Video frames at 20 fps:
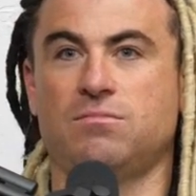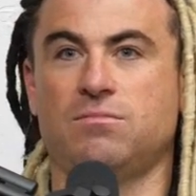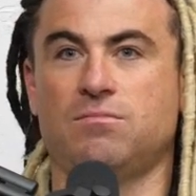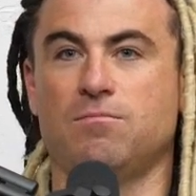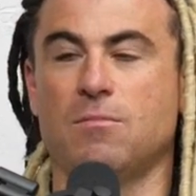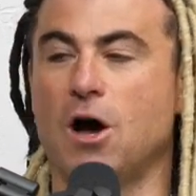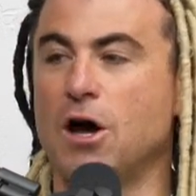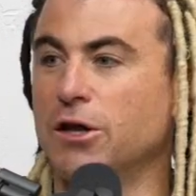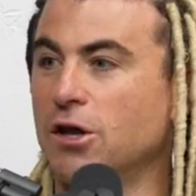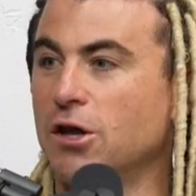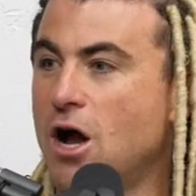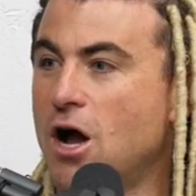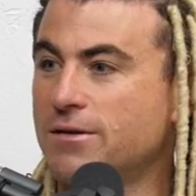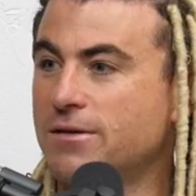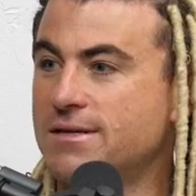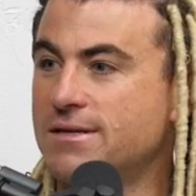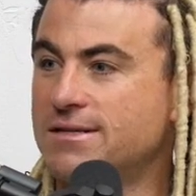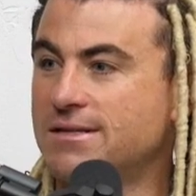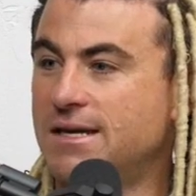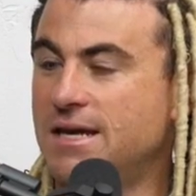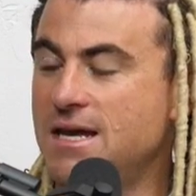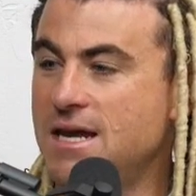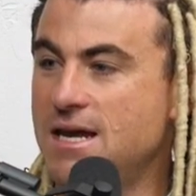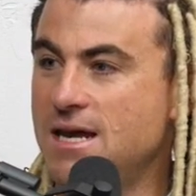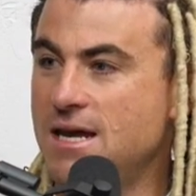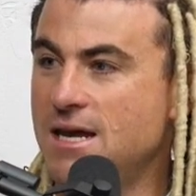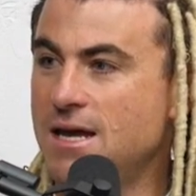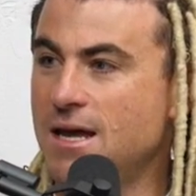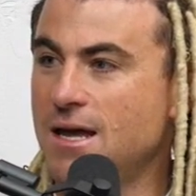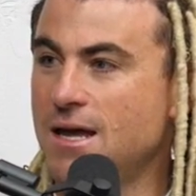unlock this
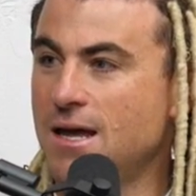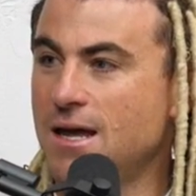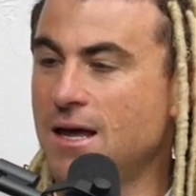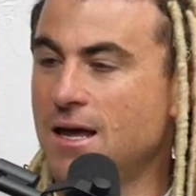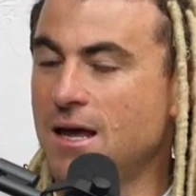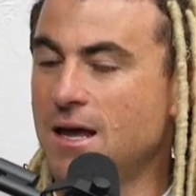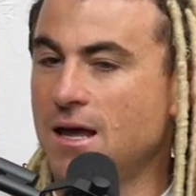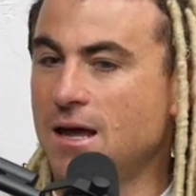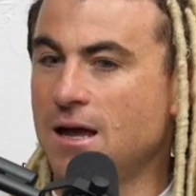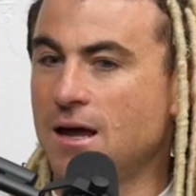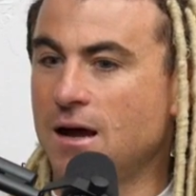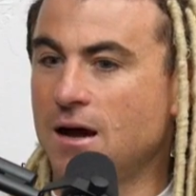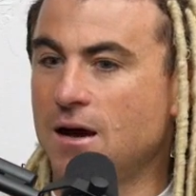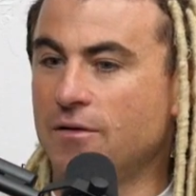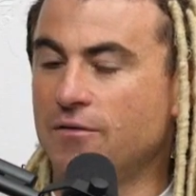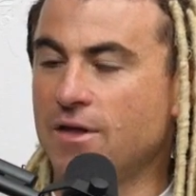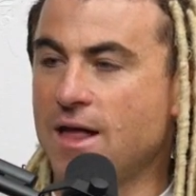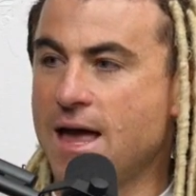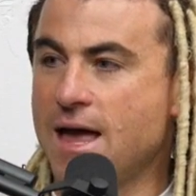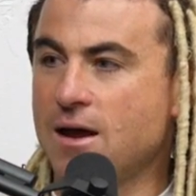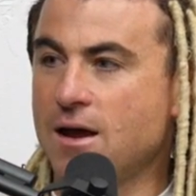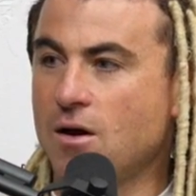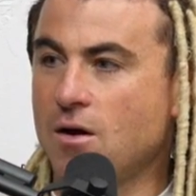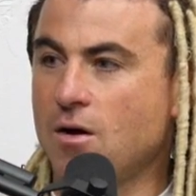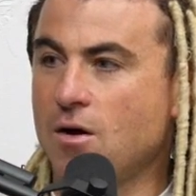key of like,